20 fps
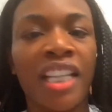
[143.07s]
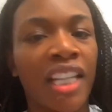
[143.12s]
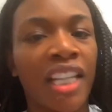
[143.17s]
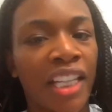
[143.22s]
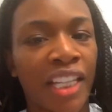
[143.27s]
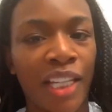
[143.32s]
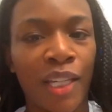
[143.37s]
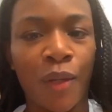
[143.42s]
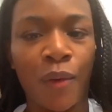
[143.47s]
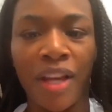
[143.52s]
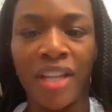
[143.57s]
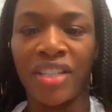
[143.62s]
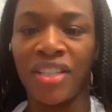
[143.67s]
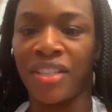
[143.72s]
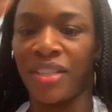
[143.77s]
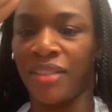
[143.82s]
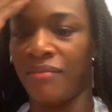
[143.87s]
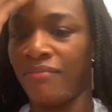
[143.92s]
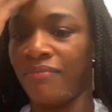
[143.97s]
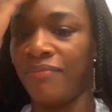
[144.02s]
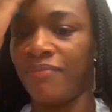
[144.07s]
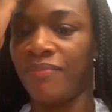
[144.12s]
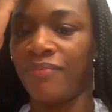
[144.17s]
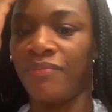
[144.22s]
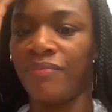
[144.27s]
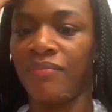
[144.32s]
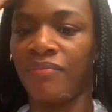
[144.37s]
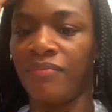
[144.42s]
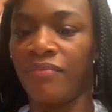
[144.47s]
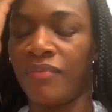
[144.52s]
Key question.
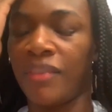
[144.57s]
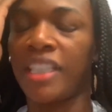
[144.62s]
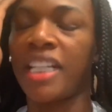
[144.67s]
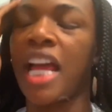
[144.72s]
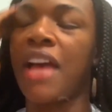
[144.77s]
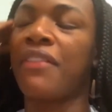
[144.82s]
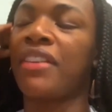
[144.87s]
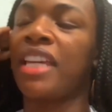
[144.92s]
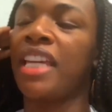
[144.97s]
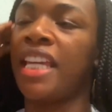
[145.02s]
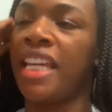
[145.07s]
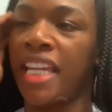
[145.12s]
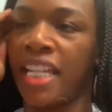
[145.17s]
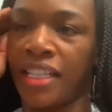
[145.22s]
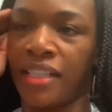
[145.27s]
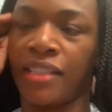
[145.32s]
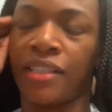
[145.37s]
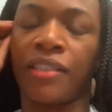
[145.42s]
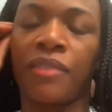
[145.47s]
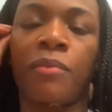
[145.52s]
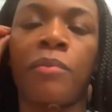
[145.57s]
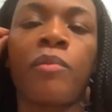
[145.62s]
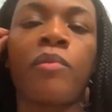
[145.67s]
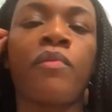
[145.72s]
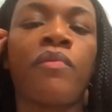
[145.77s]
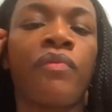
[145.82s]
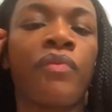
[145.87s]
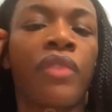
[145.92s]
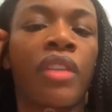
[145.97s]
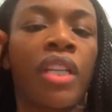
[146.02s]
And I have a key answer.
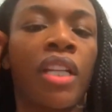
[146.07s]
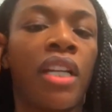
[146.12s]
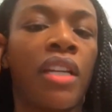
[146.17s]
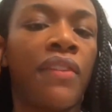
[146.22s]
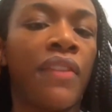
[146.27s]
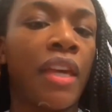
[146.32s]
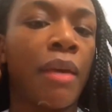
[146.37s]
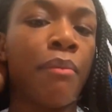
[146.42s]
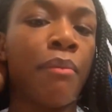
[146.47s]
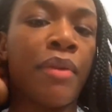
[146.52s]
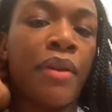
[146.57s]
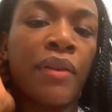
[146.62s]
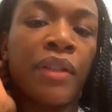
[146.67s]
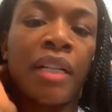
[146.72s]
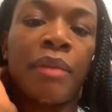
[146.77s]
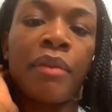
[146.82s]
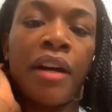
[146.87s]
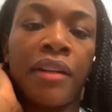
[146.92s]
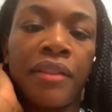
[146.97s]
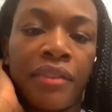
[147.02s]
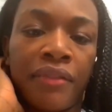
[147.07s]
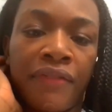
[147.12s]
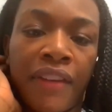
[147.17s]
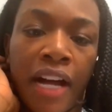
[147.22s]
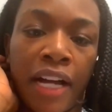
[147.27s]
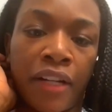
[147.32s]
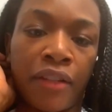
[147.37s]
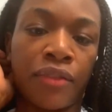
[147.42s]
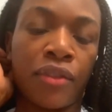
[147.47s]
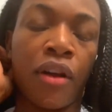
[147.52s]
They build up other
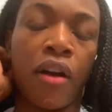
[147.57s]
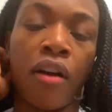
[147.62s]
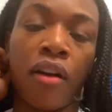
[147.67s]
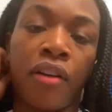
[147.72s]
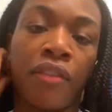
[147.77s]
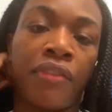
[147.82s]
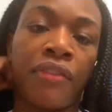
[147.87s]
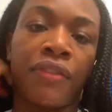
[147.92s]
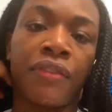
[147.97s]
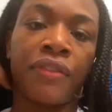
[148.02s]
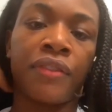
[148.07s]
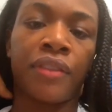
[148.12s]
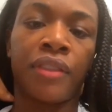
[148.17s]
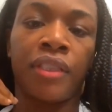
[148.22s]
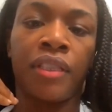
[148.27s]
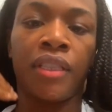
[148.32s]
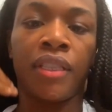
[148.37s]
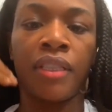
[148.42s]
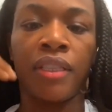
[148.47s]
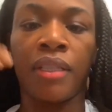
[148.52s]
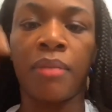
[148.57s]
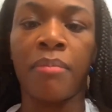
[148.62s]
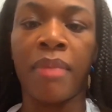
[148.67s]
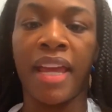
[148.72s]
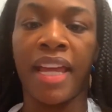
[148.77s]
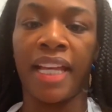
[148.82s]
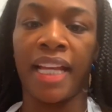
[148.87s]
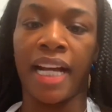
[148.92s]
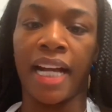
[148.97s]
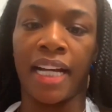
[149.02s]
fighters off the
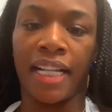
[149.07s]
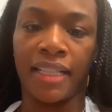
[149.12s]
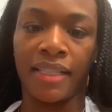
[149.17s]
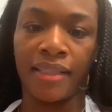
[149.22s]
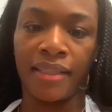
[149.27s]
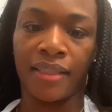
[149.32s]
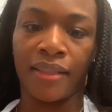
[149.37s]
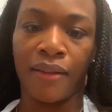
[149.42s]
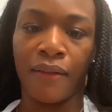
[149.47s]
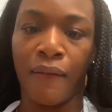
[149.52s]
main guys.